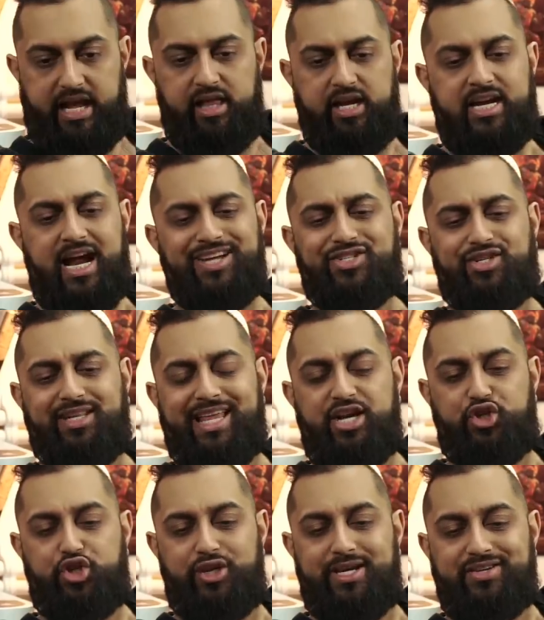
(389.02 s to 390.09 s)
Alien
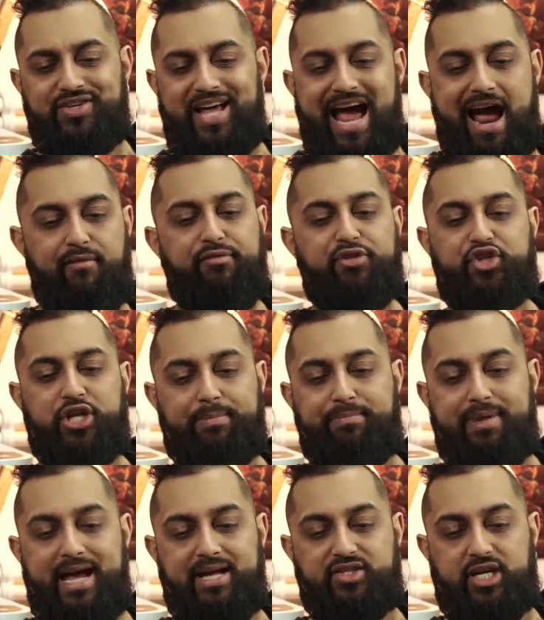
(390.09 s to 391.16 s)
Isolation is average at
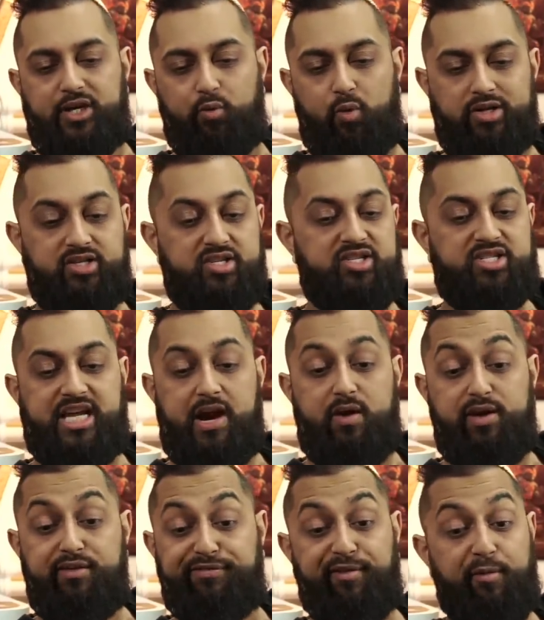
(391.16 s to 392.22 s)
best. It wasn't
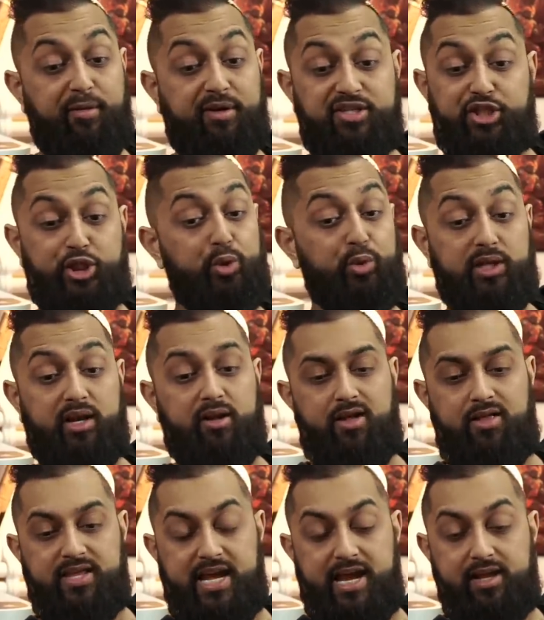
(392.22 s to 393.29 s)
scary, focused too little
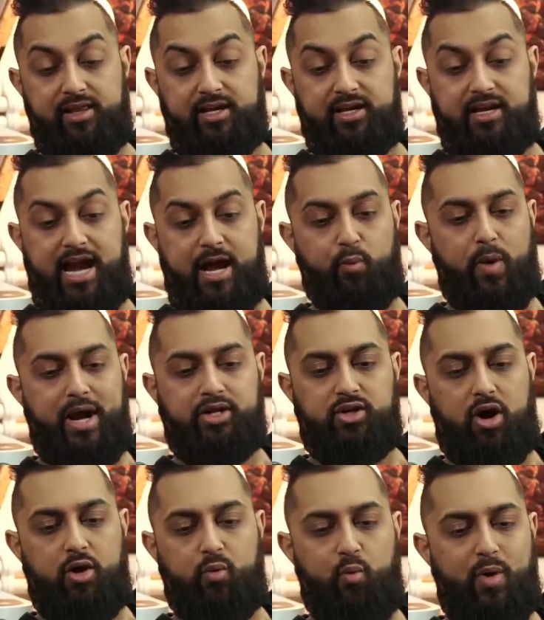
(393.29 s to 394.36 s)
on the alien, and went
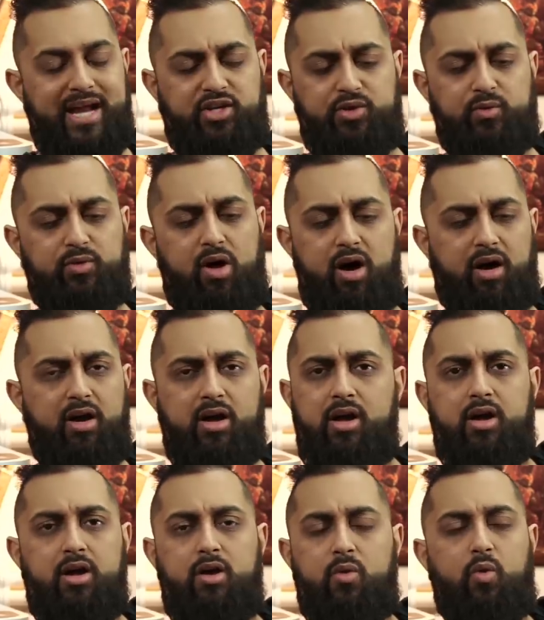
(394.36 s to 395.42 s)
on way too long.
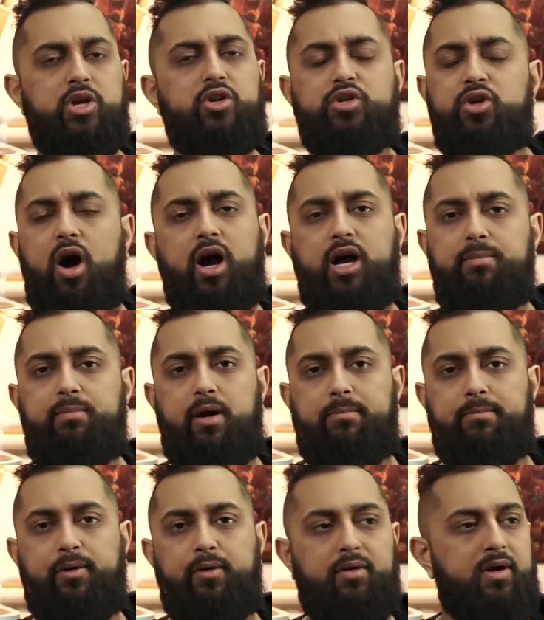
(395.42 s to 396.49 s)
What are you talking
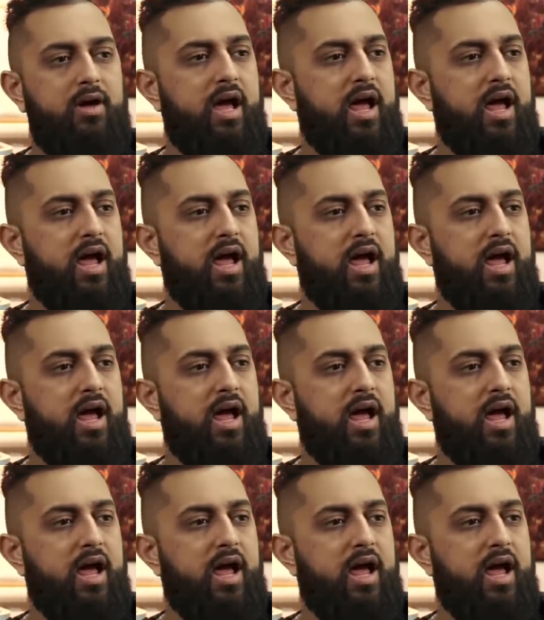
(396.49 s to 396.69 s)
about, bro?